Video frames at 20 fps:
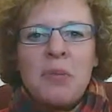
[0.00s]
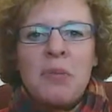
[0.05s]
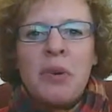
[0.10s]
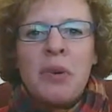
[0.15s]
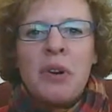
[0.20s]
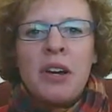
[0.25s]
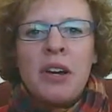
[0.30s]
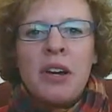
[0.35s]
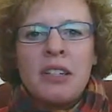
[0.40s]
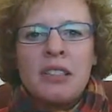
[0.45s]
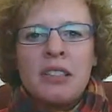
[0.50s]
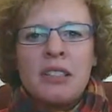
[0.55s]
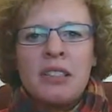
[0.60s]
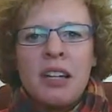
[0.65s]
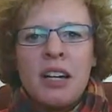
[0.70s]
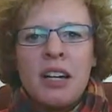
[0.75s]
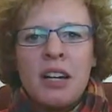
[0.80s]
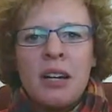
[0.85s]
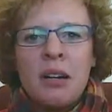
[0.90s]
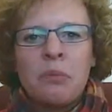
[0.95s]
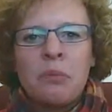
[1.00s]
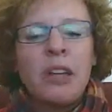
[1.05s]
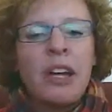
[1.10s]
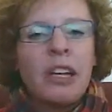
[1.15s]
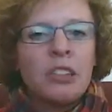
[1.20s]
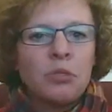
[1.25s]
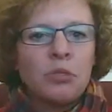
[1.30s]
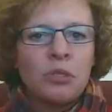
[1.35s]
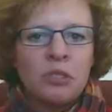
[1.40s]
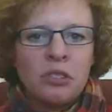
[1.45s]
But
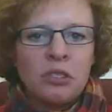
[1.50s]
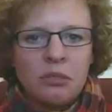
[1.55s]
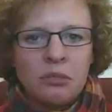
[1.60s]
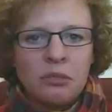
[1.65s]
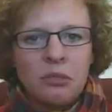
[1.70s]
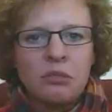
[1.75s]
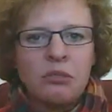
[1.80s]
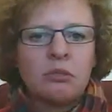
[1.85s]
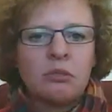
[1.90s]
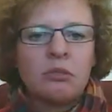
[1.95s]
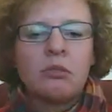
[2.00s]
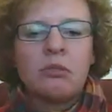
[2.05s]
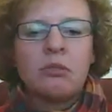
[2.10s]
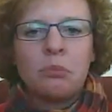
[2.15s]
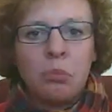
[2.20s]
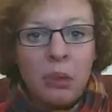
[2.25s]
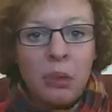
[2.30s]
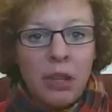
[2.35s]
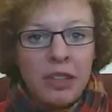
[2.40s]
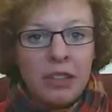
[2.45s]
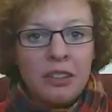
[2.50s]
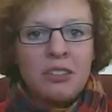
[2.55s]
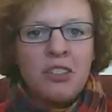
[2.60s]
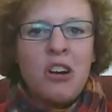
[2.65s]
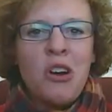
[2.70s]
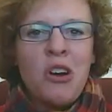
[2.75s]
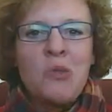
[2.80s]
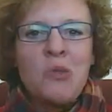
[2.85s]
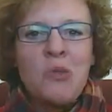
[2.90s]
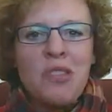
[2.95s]
thanks for playing
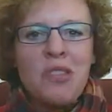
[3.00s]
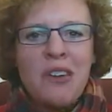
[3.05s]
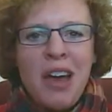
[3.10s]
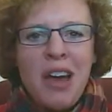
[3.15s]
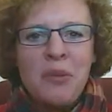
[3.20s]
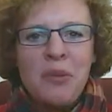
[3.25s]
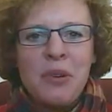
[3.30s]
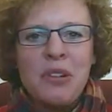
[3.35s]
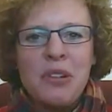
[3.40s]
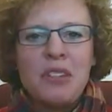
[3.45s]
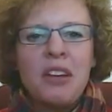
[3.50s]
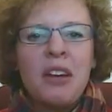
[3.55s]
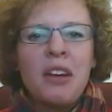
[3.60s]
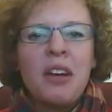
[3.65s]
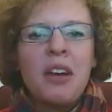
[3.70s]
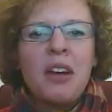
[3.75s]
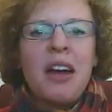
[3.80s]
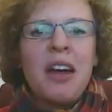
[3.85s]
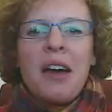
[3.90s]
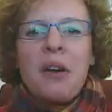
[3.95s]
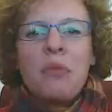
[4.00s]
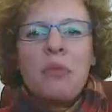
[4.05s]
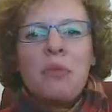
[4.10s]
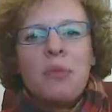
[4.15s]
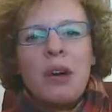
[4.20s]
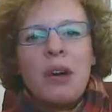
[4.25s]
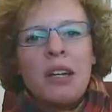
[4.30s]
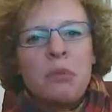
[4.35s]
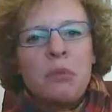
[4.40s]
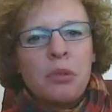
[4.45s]
along with that one. We
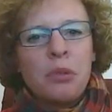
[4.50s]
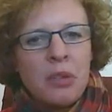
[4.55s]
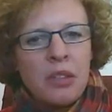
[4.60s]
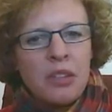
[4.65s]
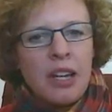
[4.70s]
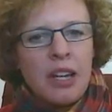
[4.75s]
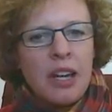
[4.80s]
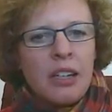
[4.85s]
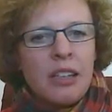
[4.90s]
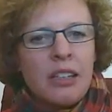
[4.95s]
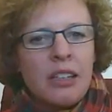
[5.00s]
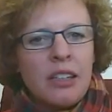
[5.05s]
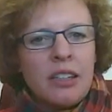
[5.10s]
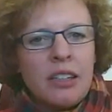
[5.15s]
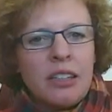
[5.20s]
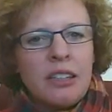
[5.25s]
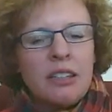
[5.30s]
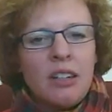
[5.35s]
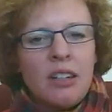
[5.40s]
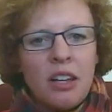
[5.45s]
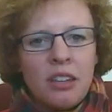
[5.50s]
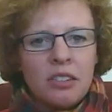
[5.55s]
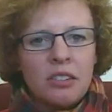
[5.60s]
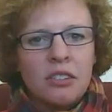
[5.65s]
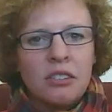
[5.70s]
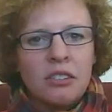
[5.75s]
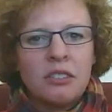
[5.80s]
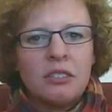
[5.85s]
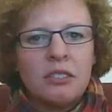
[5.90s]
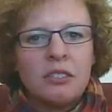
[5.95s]
might implement that again in
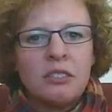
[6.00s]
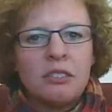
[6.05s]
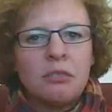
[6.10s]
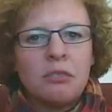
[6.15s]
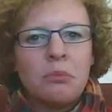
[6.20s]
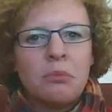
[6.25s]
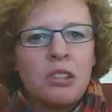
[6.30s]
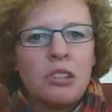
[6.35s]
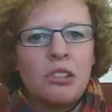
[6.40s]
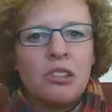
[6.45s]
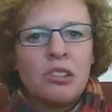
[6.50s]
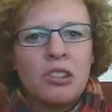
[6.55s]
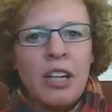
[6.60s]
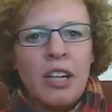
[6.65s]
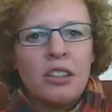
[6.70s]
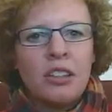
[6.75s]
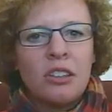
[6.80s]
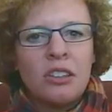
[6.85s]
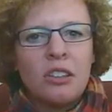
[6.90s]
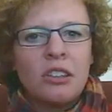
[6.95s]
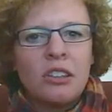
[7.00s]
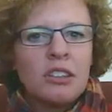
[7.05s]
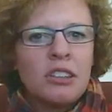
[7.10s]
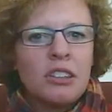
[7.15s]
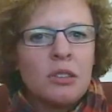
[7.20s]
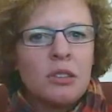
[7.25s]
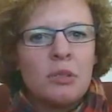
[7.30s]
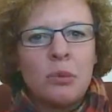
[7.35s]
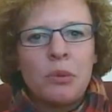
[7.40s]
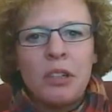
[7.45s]
another module later and
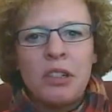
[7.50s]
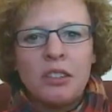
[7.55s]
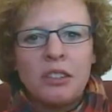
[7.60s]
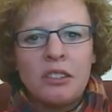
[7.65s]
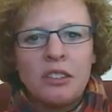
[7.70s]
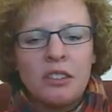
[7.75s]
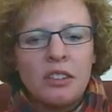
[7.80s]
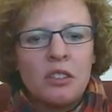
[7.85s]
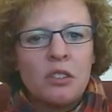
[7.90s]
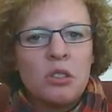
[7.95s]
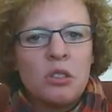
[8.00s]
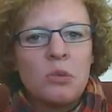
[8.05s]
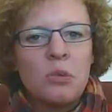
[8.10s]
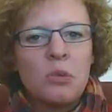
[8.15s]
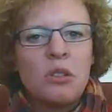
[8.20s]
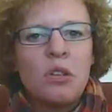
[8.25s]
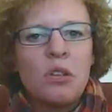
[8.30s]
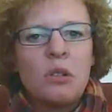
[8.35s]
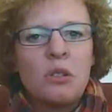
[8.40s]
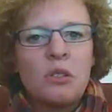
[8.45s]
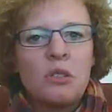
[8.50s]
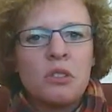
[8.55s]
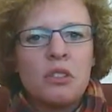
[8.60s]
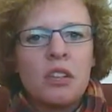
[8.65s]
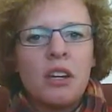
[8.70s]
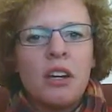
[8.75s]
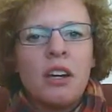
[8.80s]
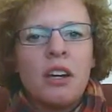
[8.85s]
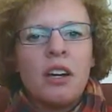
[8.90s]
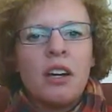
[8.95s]
see what we can do with those.
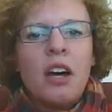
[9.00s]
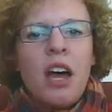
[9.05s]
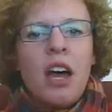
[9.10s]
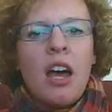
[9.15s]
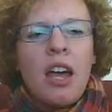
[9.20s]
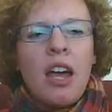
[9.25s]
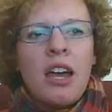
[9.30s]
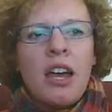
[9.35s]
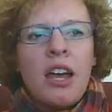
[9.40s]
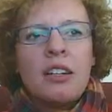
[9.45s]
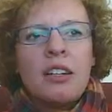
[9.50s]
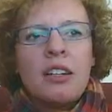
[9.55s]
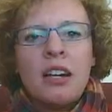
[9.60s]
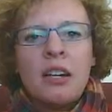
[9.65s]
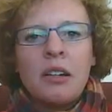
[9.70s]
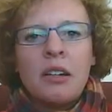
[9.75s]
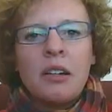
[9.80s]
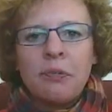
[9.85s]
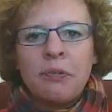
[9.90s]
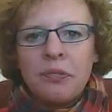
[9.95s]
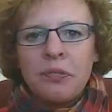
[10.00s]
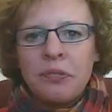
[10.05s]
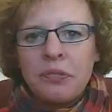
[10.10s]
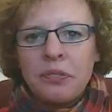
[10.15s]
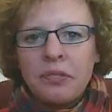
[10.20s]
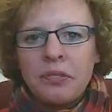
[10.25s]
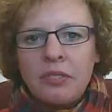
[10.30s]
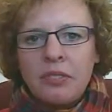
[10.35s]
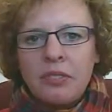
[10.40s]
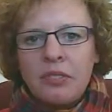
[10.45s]
And
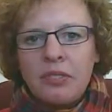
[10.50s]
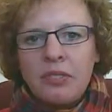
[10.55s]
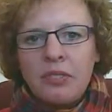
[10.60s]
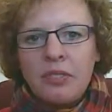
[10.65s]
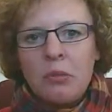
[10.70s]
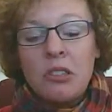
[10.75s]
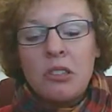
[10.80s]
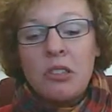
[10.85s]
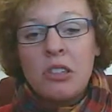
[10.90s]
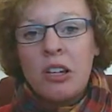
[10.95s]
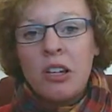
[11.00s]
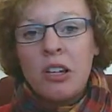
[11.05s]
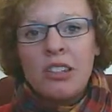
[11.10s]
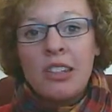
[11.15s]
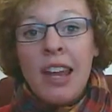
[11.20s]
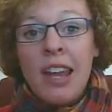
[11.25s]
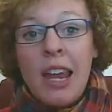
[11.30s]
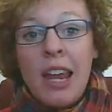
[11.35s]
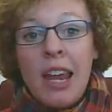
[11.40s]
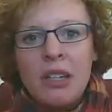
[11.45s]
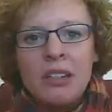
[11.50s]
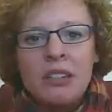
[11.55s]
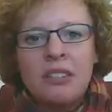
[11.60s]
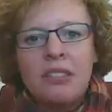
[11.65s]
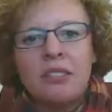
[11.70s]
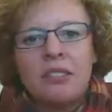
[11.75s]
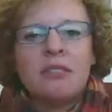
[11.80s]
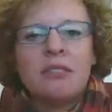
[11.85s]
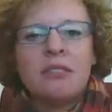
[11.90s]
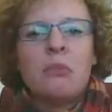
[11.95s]
especially our gaming
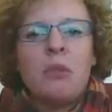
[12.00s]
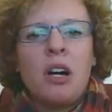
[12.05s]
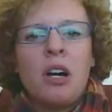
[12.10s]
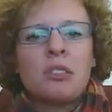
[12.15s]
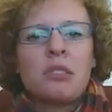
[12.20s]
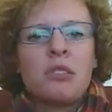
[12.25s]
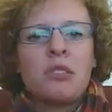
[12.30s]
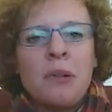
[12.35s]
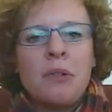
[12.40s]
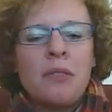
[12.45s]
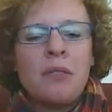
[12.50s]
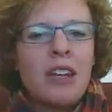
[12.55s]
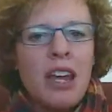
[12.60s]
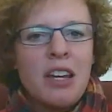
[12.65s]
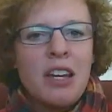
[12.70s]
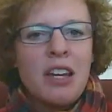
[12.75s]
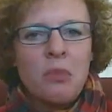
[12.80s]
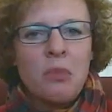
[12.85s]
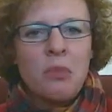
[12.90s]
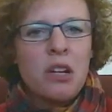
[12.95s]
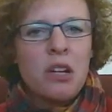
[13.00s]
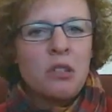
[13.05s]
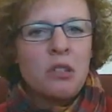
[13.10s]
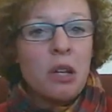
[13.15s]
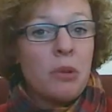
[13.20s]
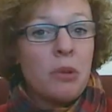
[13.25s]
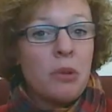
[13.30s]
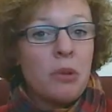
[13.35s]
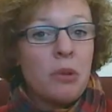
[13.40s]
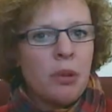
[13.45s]
module, gamification module,
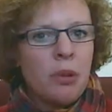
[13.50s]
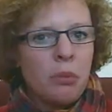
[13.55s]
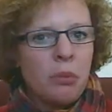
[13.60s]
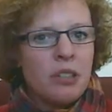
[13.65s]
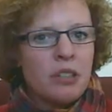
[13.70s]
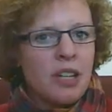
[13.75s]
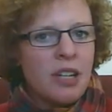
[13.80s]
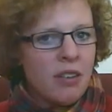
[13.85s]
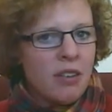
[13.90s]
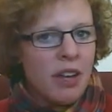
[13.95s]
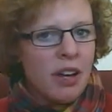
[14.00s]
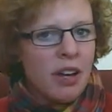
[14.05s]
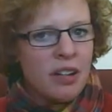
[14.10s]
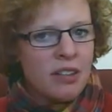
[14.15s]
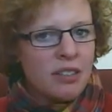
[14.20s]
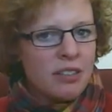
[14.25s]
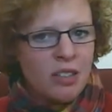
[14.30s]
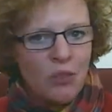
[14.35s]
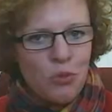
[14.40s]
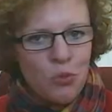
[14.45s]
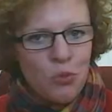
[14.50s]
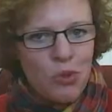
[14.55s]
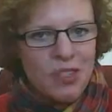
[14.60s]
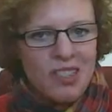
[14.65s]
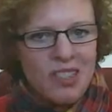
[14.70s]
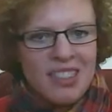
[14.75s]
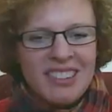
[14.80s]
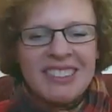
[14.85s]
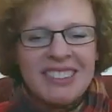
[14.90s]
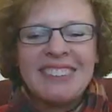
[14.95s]
that'd be a great place to have that kind of stuff,
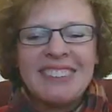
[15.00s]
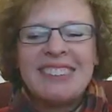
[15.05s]
wouldn't it?